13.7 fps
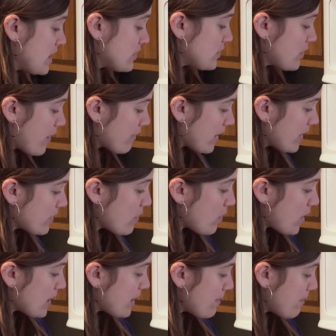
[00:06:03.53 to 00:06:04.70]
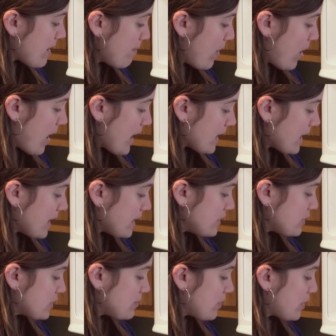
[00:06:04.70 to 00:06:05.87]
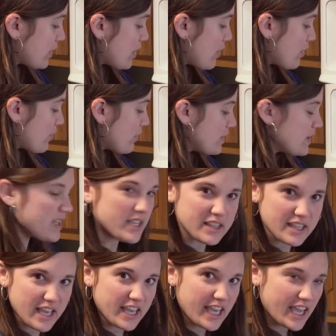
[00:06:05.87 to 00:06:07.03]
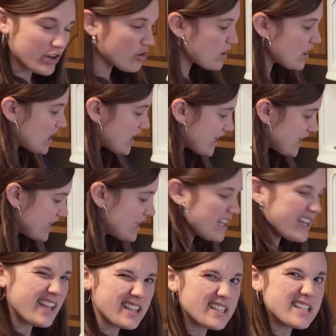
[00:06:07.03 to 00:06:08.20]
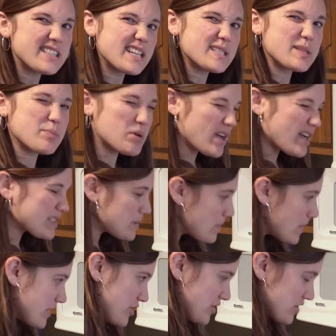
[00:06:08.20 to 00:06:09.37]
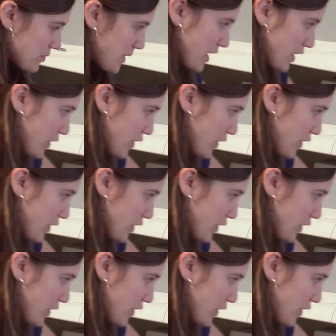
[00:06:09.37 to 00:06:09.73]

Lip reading: So I've got the water in my pot, kind of just below the handle line. That's approximate, just so we can